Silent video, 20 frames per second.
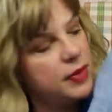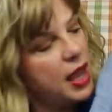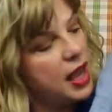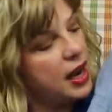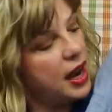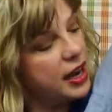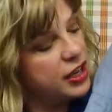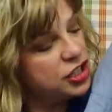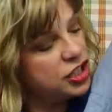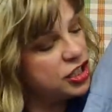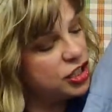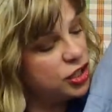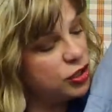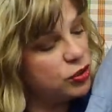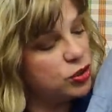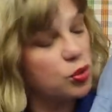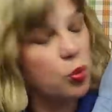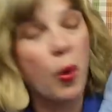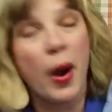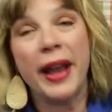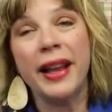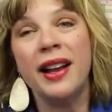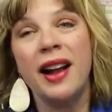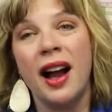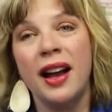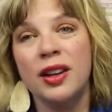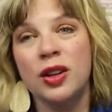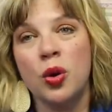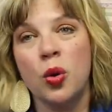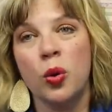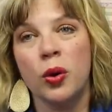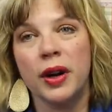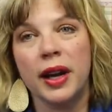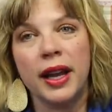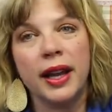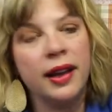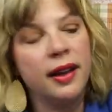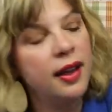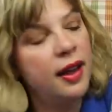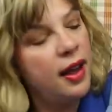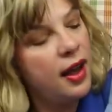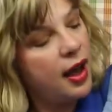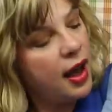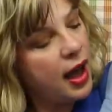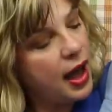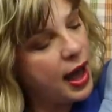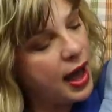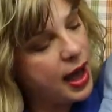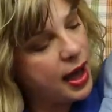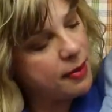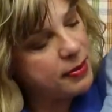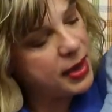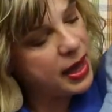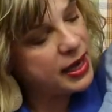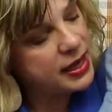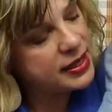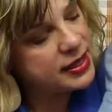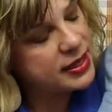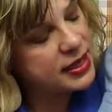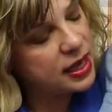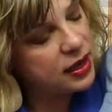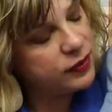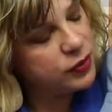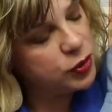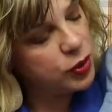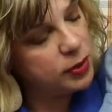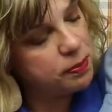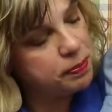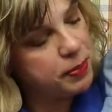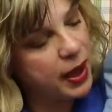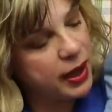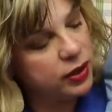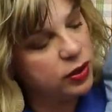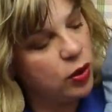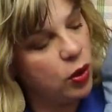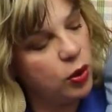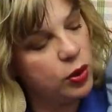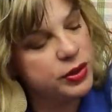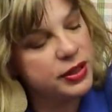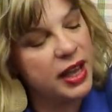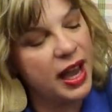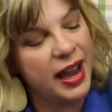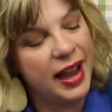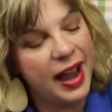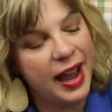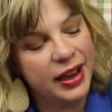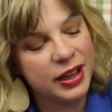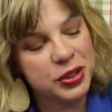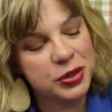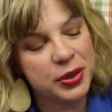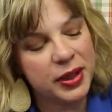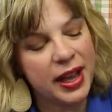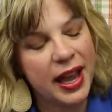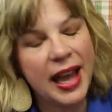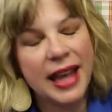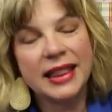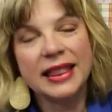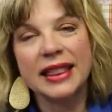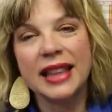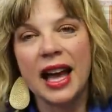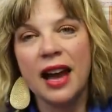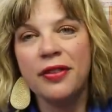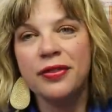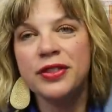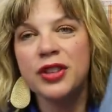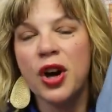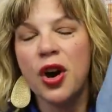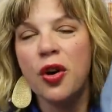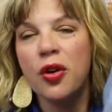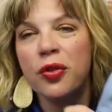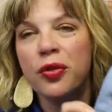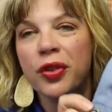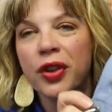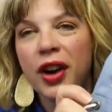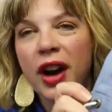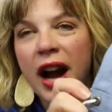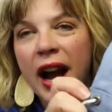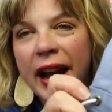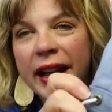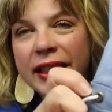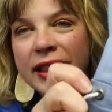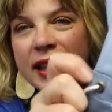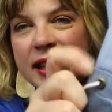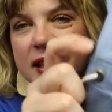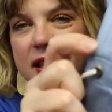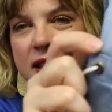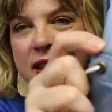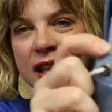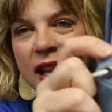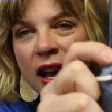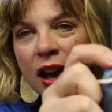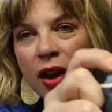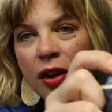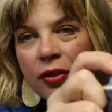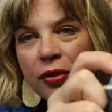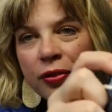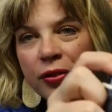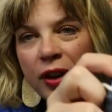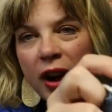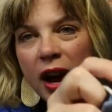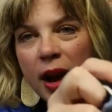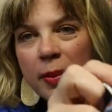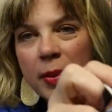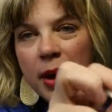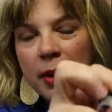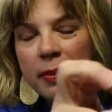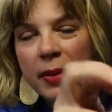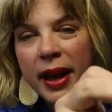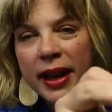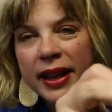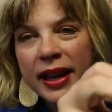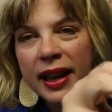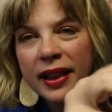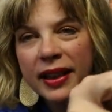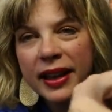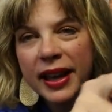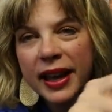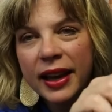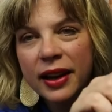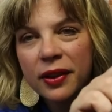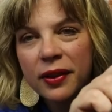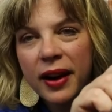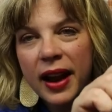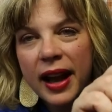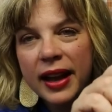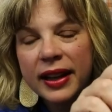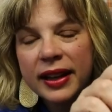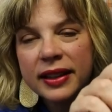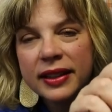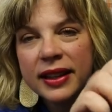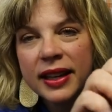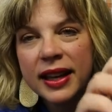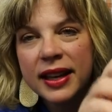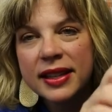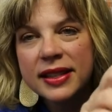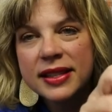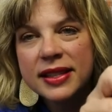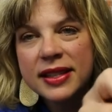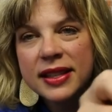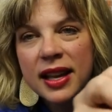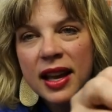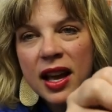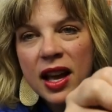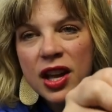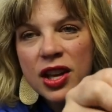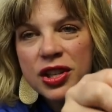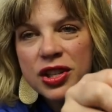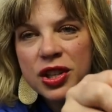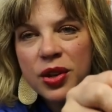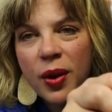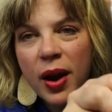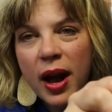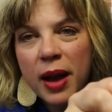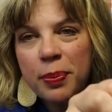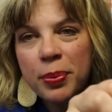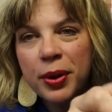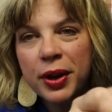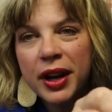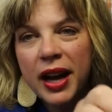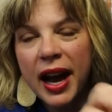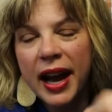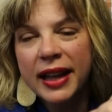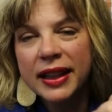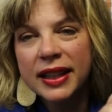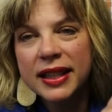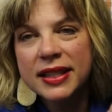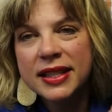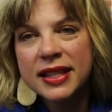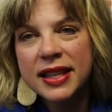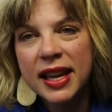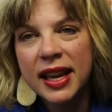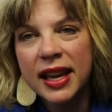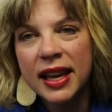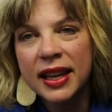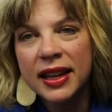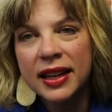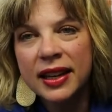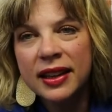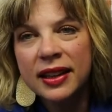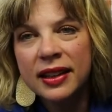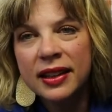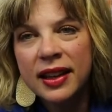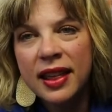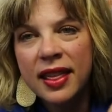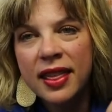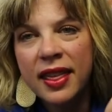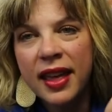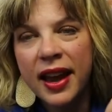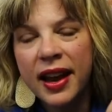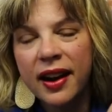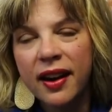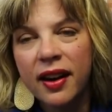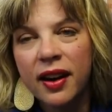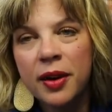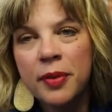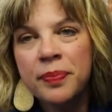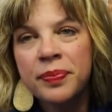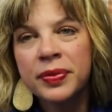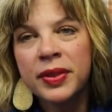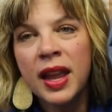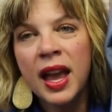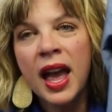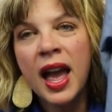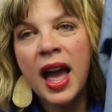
And I just used white cotton cording. Um, and instead of doing buttonholes, I actually had leftover eyelets from my Kelly Anorak kits. So I put eyelets in there.